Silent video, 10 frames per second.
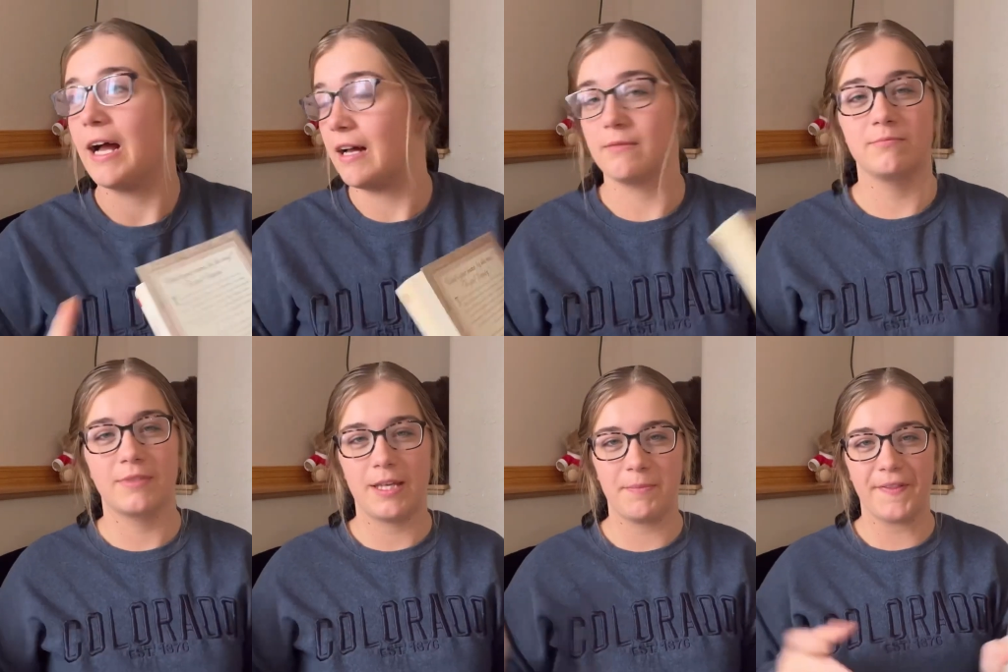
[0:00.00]
I'm
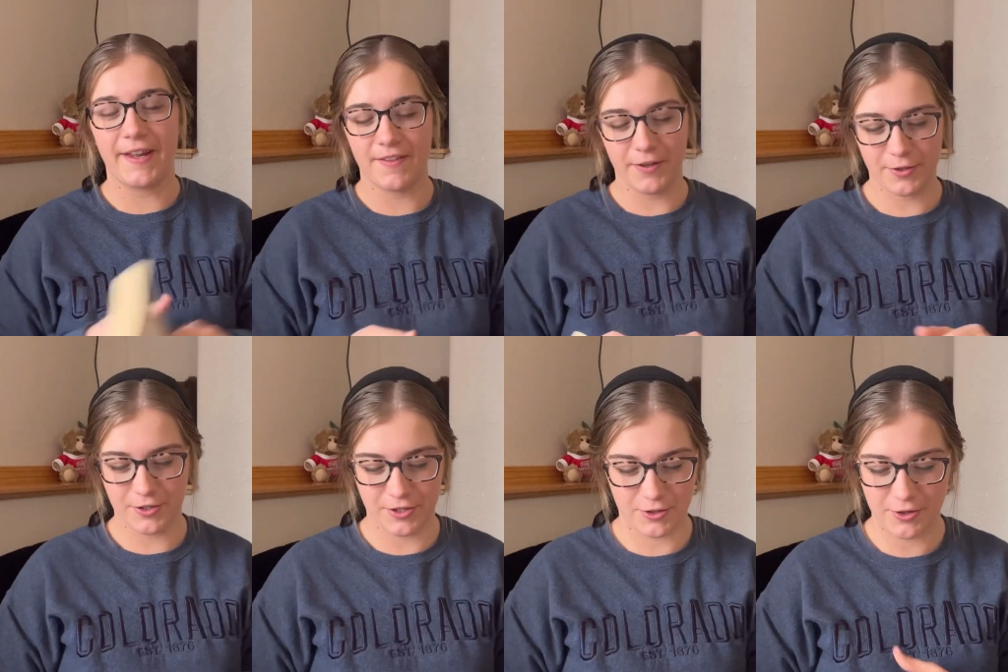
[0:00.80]
keeping that in there,
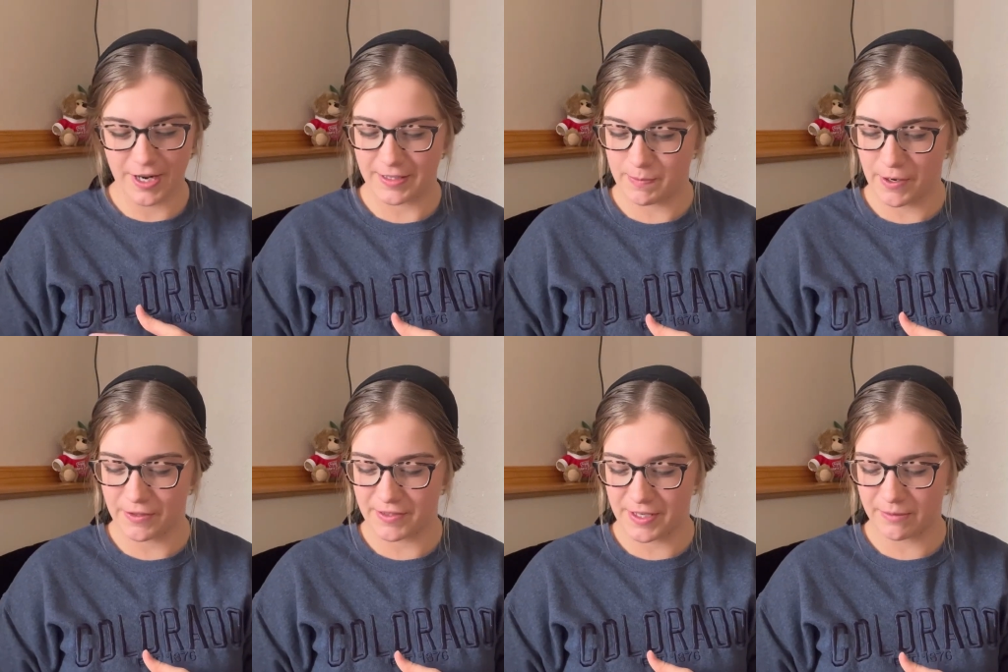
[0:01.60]
just
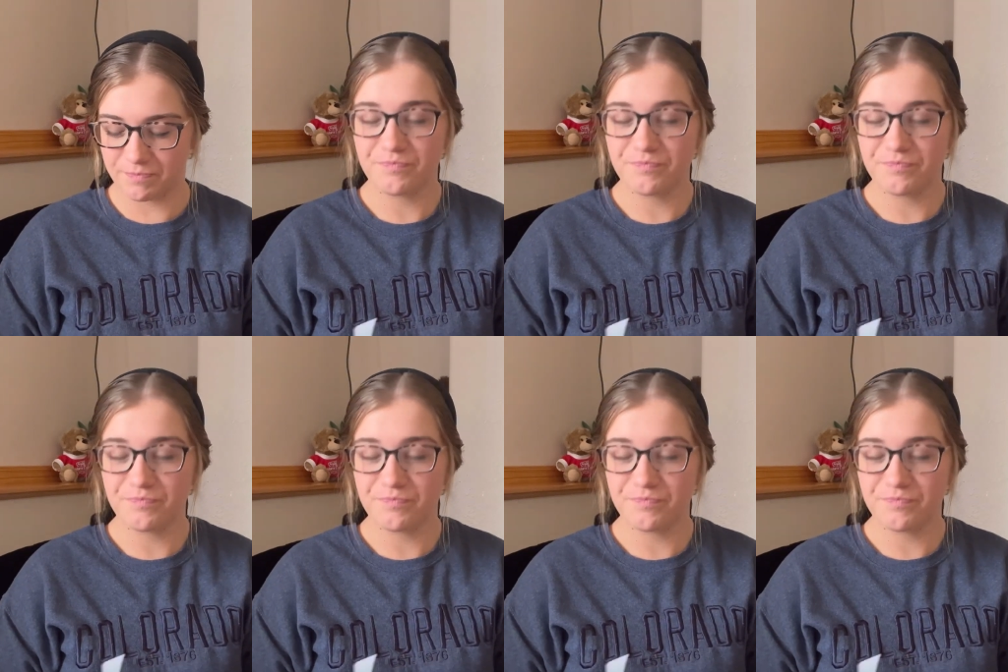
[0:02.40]
transparency.